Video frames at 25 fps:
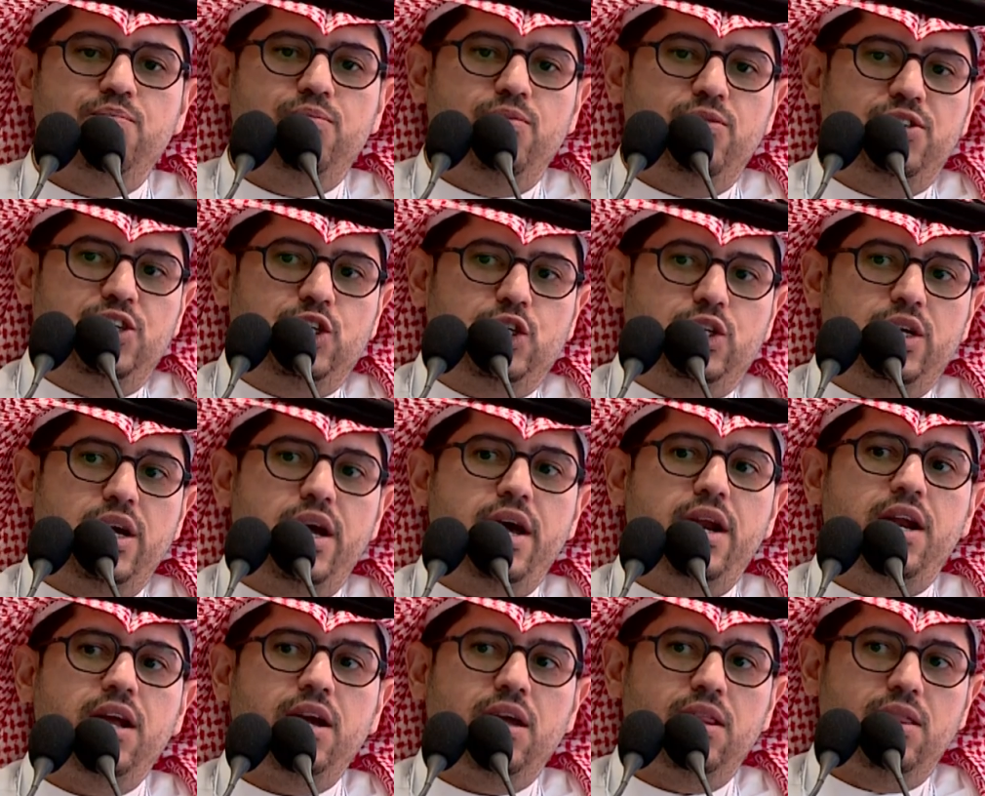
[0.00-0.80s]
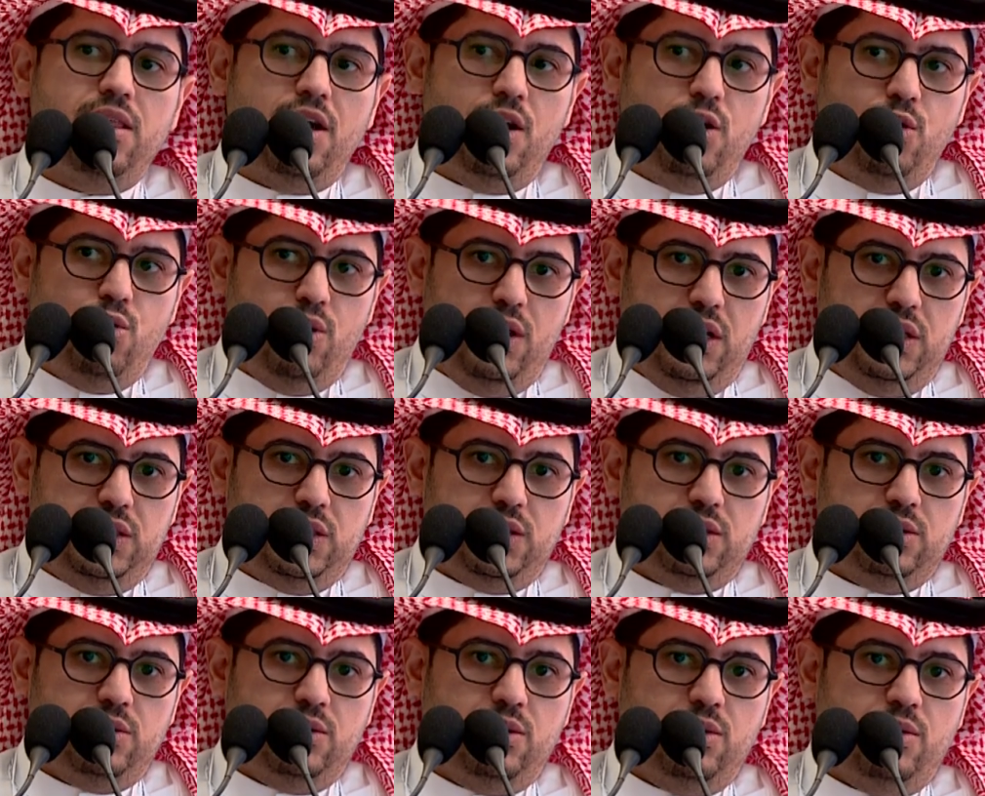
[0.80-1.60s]
sharing the
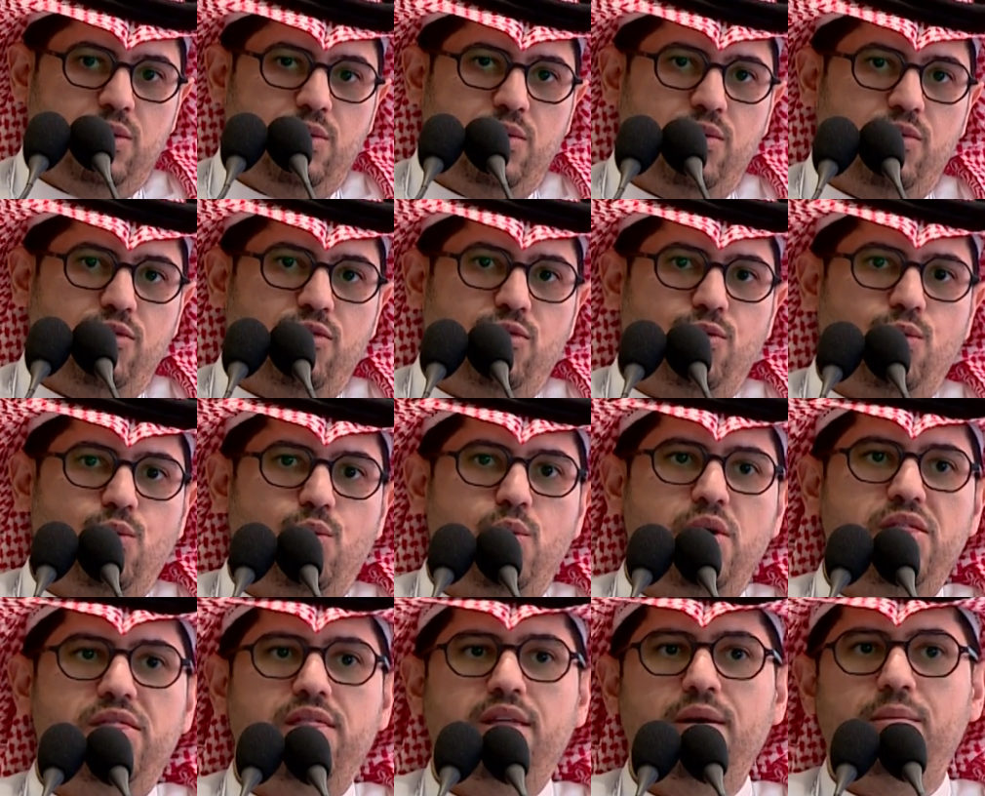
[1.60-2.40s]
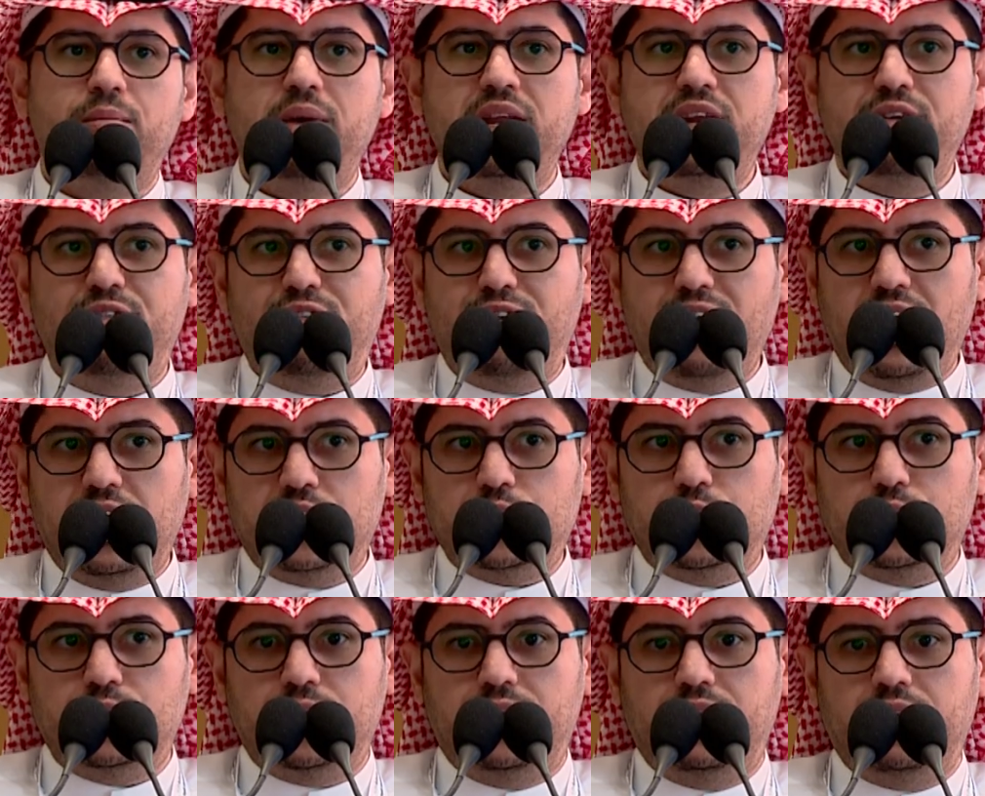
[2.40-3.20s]
knowledge with the
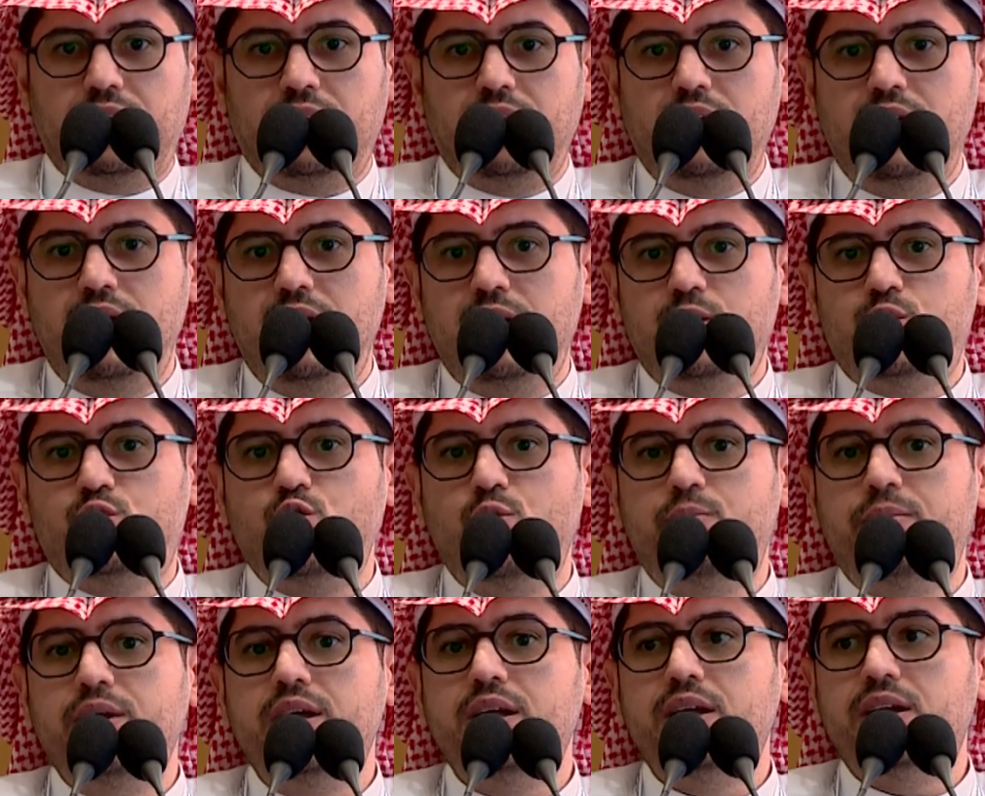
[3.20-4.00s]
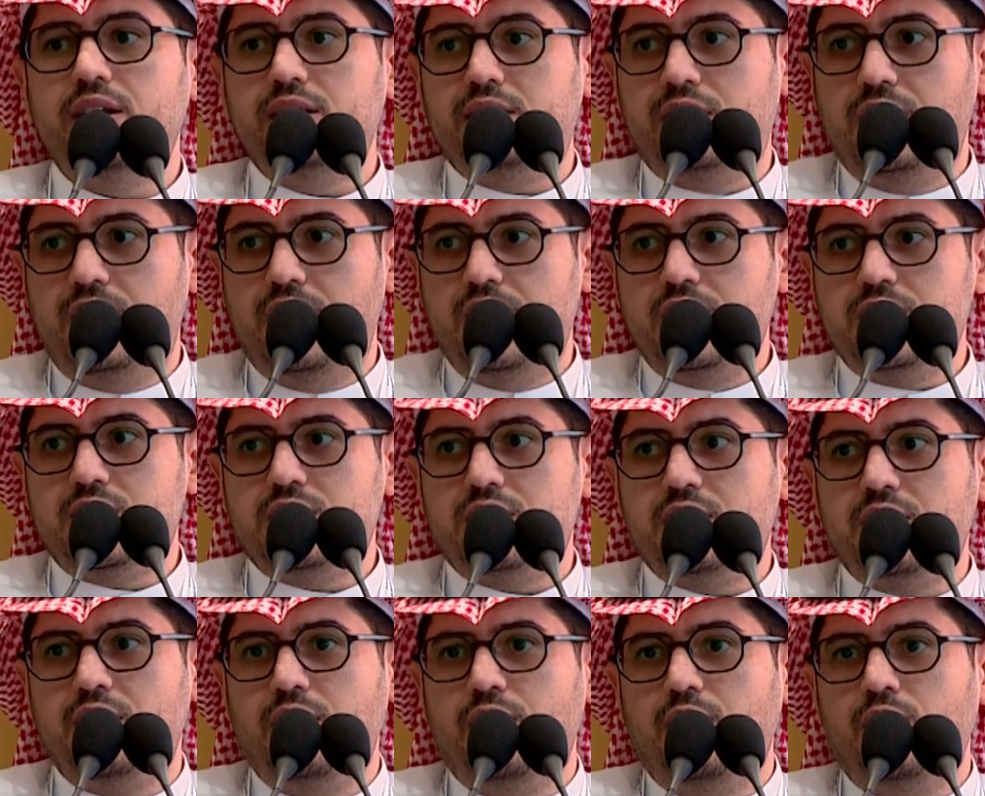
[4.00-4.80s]
manufacturing to be
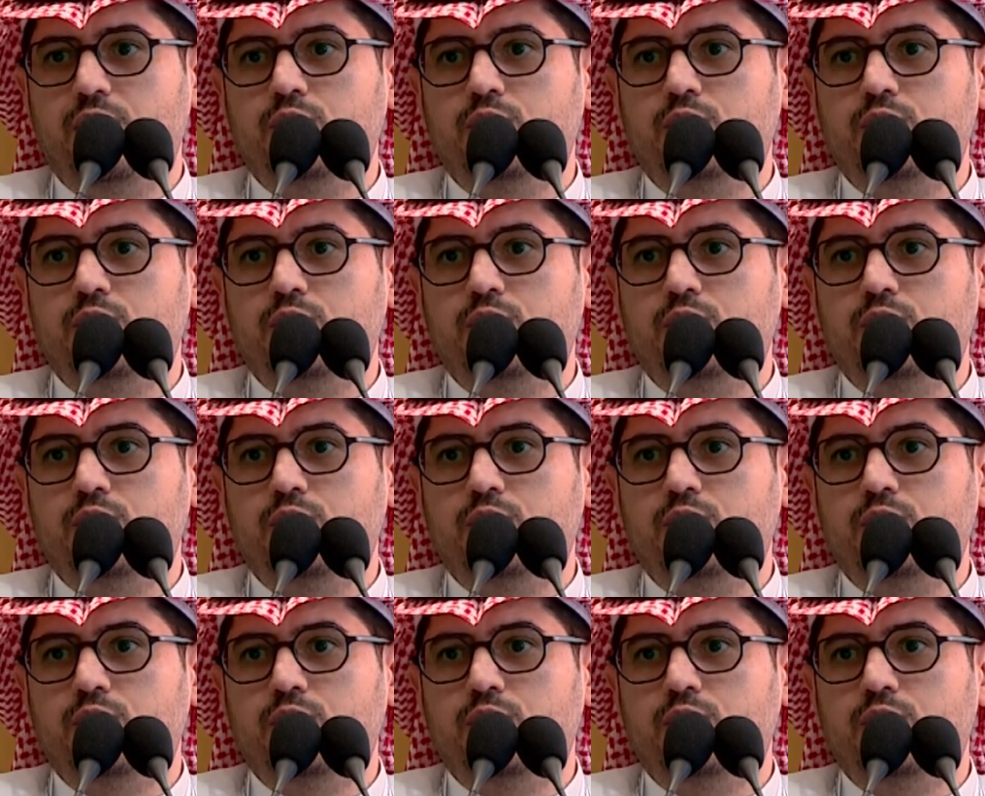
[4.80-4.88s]
readiness